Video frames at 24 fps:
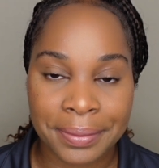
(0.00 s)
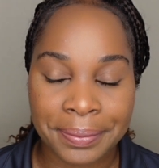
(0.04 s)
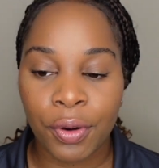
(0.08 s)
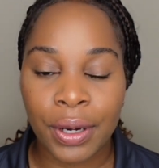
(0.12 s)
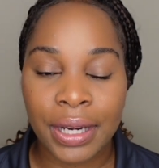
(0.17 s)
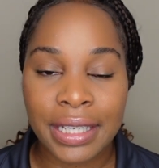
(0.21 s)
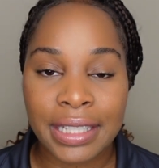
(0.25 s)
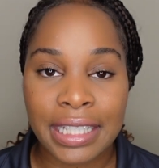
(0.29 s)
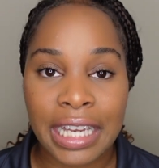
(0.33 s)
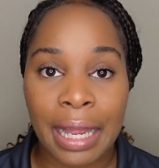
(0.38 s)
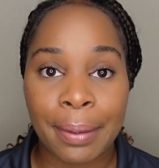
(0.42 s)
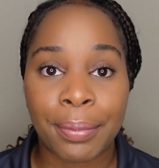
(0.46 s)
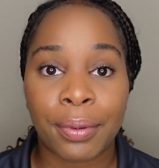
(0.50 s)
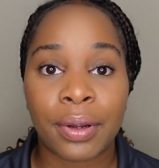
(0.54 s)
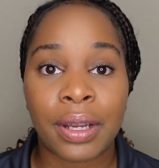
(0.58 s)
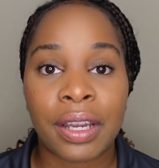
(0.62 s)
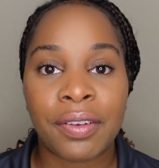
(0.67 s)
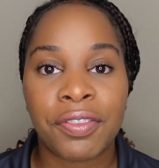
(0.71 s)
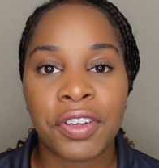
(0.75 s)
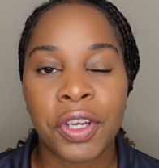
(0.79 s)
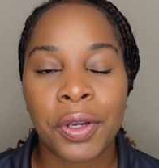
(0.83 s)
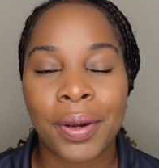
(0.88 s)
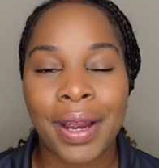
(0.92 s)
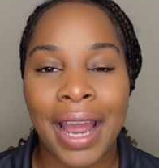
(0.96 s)
For example,
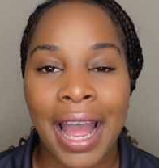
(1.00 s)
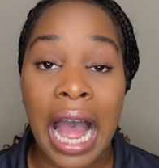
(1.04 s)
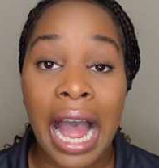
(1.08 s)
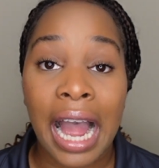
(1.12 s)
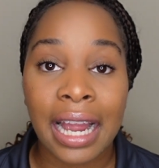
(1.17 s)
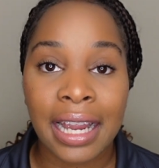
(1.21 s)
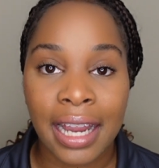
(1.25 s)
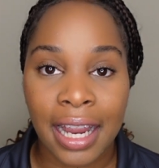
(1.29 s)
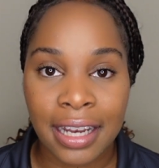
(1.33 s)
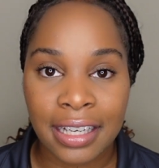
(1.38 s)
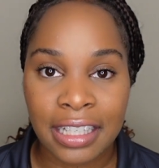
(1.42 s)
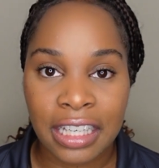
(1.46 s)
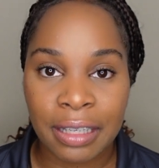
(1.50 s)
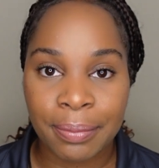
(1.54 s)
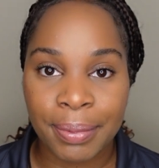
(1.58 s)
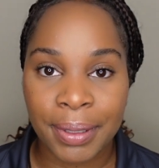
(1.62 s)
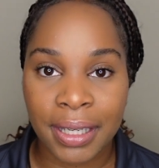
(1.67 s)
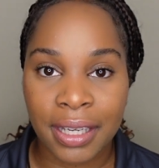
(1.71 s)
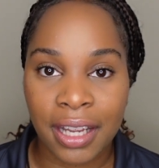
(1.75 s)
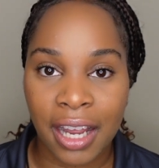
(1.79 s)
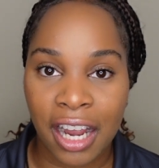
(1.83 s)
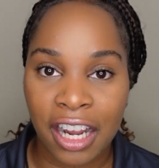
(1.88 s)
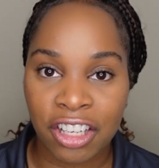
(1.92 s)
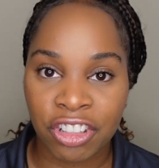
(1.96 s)
if you're an
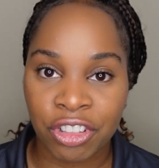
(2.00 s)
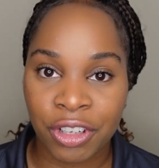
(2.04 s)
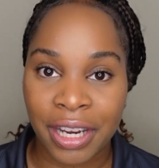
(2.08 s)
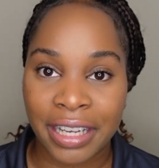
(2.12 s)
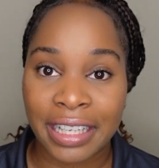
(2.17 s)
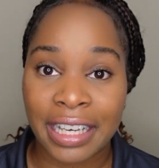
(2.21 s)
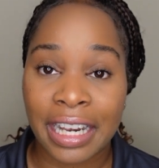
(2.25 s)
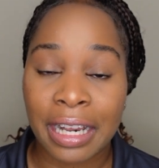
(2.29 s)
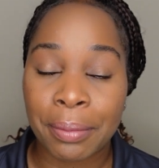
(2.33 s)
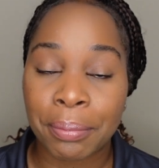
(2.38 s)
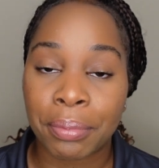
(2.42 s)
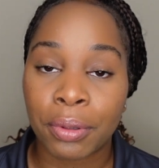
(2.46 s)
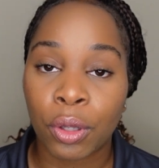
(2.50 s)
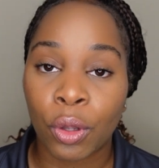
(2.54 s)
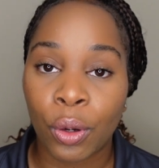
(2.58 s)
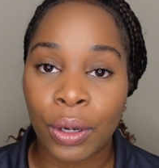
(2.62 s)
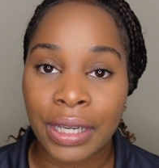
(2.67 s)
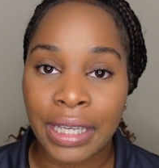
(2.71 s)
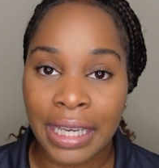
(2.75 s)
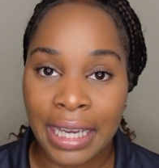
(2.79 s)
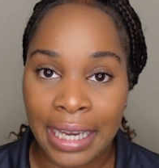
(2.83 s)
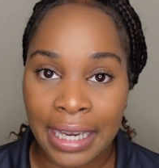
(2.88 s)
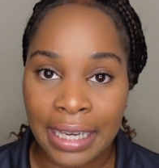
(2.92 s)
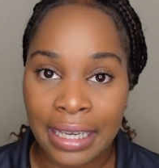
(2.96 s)
IADB contracted
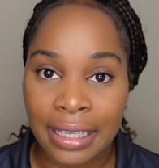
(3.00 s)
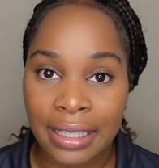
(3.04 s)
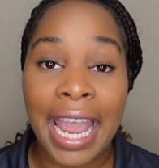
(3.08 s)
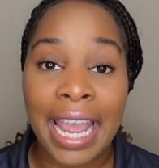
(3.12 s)
employee